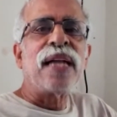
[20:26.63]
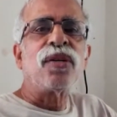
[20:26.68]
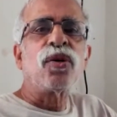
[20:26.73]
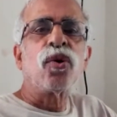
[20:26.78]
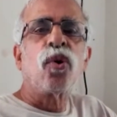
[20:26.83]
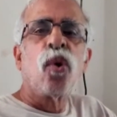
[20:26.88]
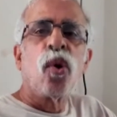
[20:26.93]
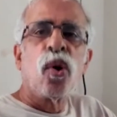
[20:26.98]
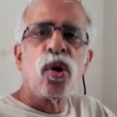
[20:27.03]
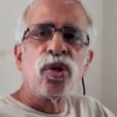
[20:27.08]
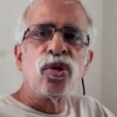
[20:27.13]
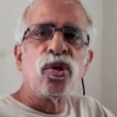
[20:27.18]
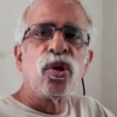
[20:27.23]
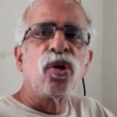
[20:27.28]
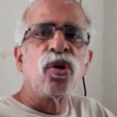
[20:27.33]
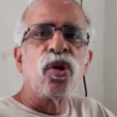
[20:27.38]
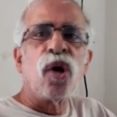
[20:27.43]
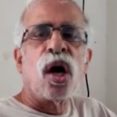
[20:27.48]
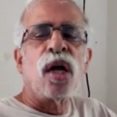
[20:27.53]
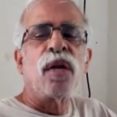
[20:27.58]
that
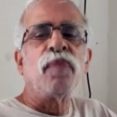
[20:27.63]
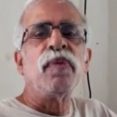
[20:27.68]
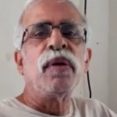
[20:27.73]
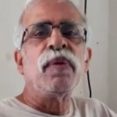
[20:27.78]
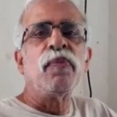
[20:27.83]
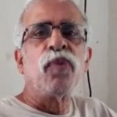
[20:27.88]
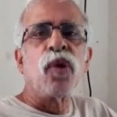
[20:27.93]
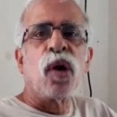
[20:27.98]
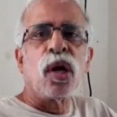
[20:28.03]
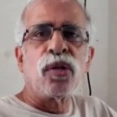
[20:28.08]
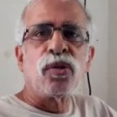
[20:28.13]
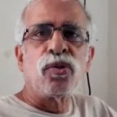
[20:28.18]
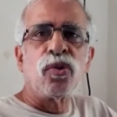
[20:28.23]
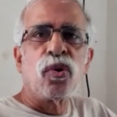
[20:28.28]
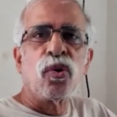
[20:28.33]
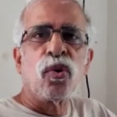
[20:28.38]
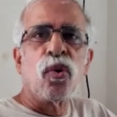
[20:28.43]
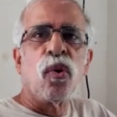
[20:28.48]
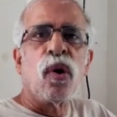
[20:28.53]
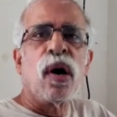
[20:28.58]
coal should not be
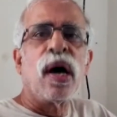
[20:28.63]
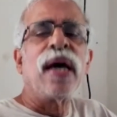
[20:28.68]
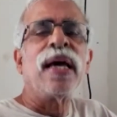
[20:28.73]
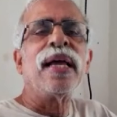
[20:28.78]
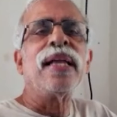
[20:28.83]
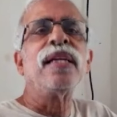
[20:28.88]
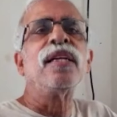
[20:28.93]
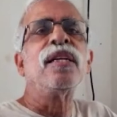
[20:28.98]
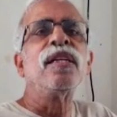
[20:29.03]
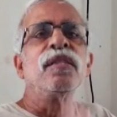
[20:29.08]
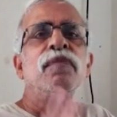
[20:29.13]
brought through Goa,